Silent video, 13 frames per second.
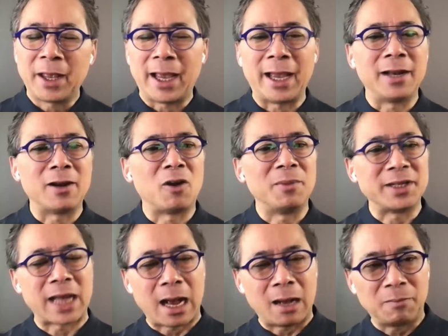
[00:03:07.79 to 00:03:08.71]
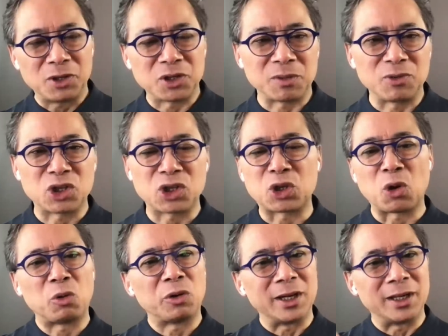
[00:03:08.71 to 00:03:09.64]
and our metabolism
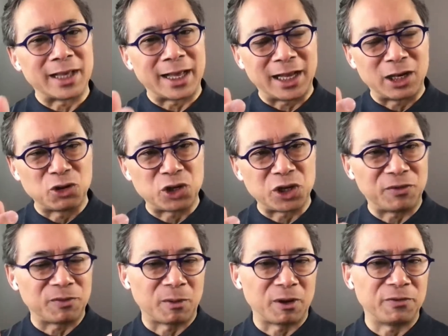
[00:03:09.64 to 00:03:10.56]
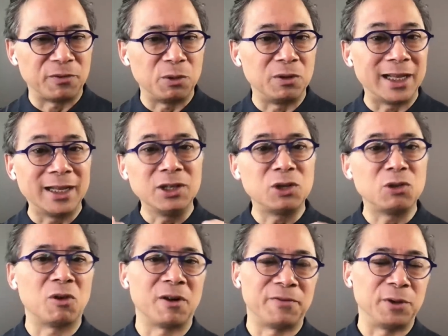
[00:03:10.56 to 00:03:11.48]
storing that energy from our food
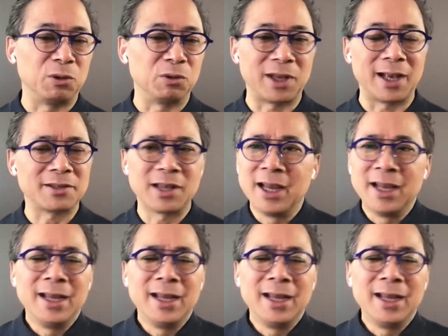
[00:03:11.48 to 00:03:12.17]
into our fuel tanks